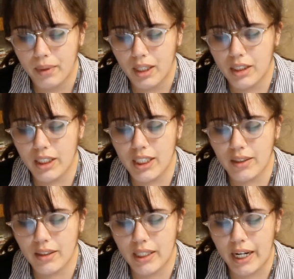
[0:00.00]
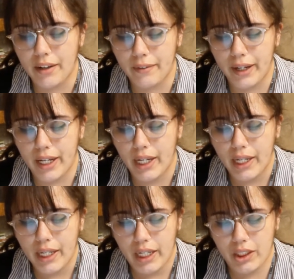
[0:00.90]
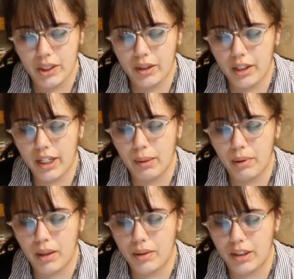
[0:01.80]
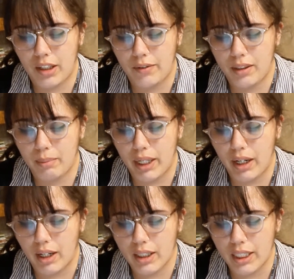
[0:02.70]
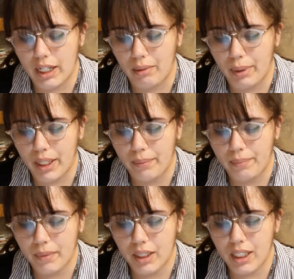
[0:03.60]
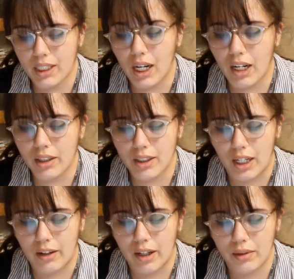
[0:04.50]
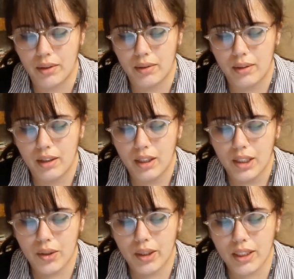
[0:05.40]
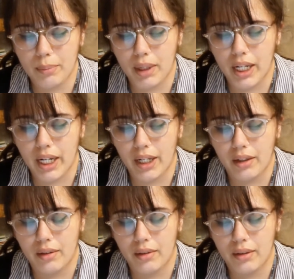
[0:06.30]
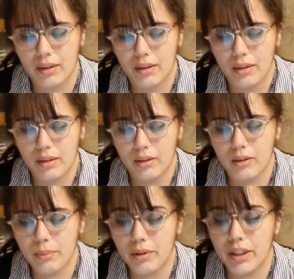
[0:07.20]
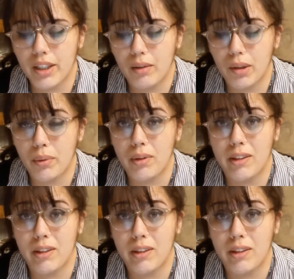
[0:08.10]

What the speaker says: She's outside of it, and she couldn't come close enough to my heart to help me. It's our sorrow, yours and mine. Oh, Marilla, what